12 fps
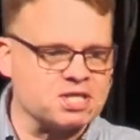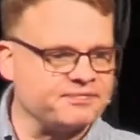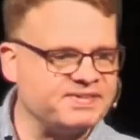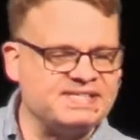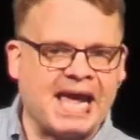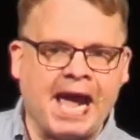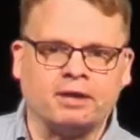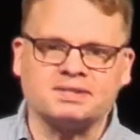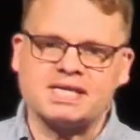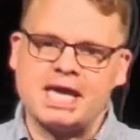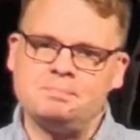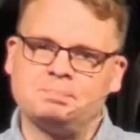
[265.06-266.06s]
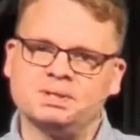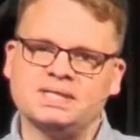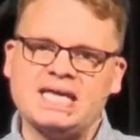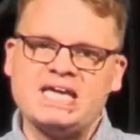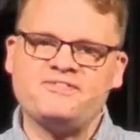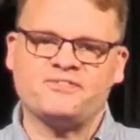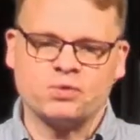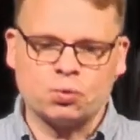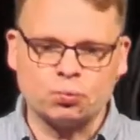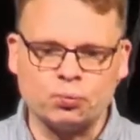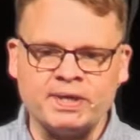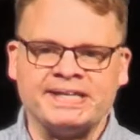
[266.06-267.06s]
of doubt and belief
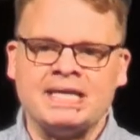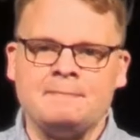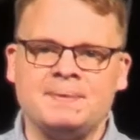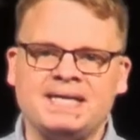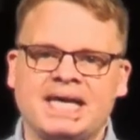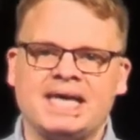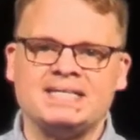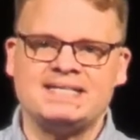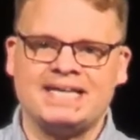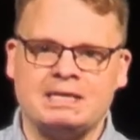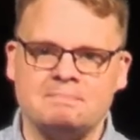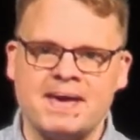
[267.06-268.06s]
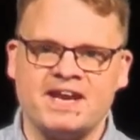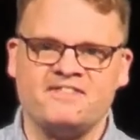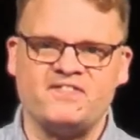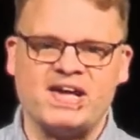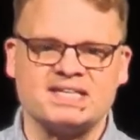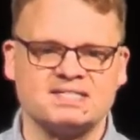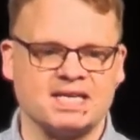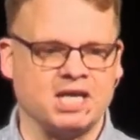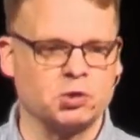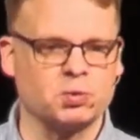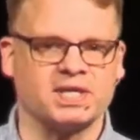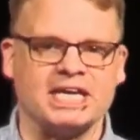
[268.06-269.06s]
really begin to get manifest in
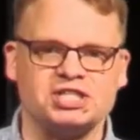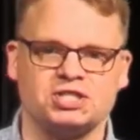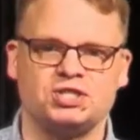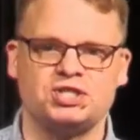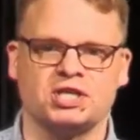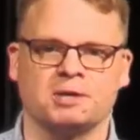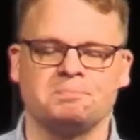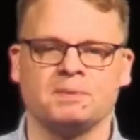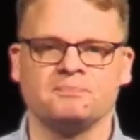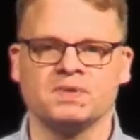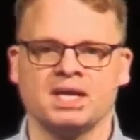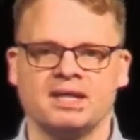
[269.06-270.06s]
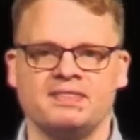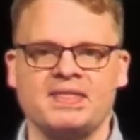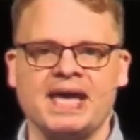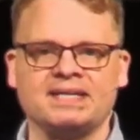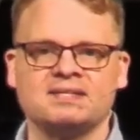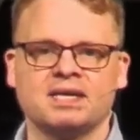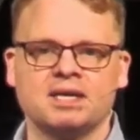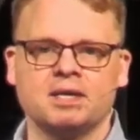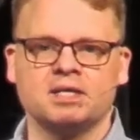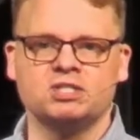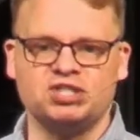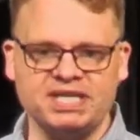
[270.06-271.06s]
the relationship that
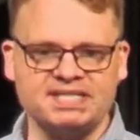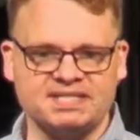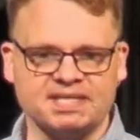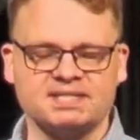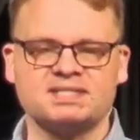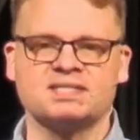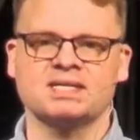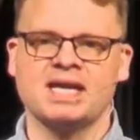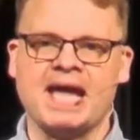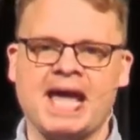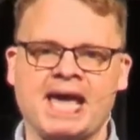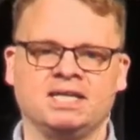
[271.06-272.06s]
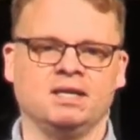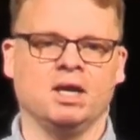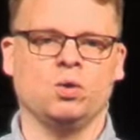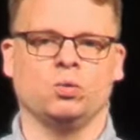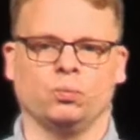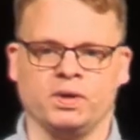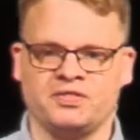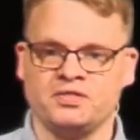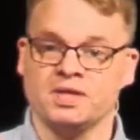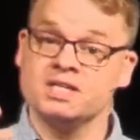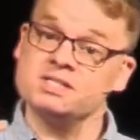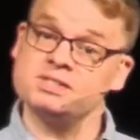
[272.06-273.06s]
Jesus had with
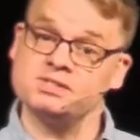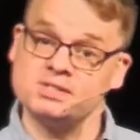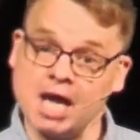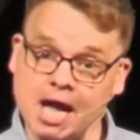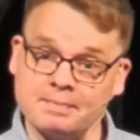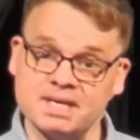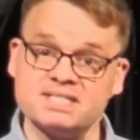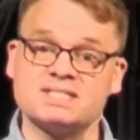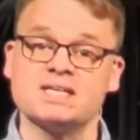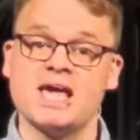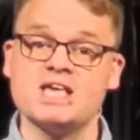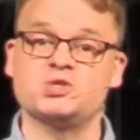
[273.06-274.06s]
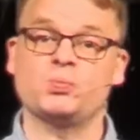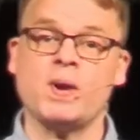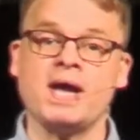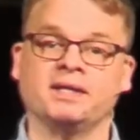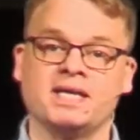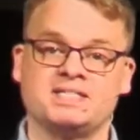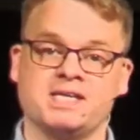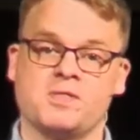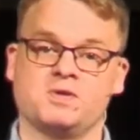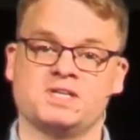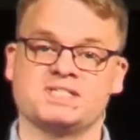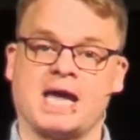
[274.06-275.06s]
Thomas as well as the
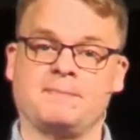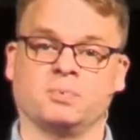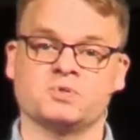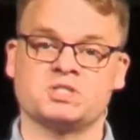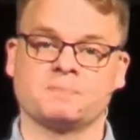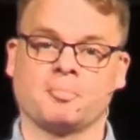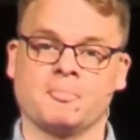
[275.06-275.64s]
other disciples.